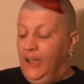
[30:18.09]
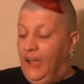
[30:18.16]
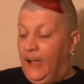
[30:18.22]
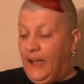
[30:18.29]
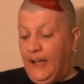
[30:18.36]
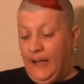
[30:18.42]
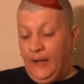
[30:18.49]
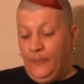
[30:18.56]

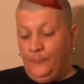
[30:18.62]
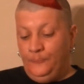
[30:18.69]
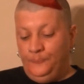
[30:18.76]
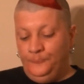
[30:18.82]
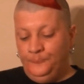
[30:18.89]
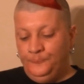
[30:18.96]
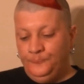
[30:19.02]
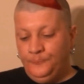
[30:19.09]

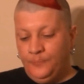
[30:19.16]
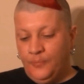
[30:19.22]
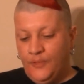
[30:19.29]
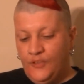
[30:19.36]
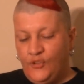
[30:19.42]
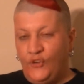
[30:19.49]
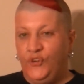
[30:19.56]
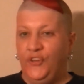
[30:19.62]

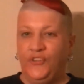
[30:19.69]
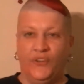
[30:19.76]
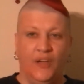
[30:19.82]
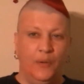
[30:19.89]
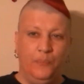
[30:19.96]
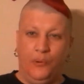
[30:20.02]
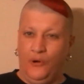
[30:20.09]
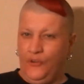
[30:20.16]
So she's a
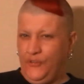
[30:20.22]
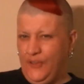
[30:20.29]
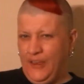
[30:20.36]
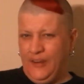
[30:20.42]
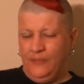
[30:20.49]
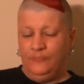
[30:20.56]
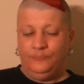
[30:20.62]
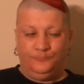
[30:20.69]
good
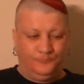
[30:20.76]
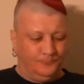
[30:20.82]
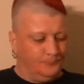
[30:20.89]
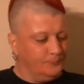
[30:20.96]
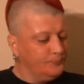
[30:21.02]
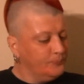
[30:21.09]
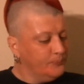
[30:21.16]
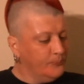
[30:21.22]
person.
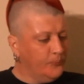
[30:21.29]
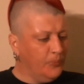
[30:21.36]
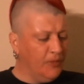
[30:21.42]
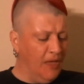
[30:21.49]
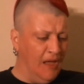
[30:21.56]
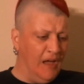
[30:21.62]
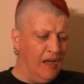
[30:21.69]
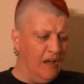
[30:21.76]

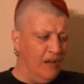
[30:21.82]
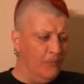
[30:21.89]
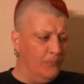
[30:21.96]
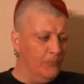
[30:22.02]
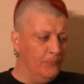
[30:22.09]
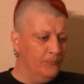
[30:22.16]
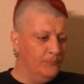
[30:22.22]
And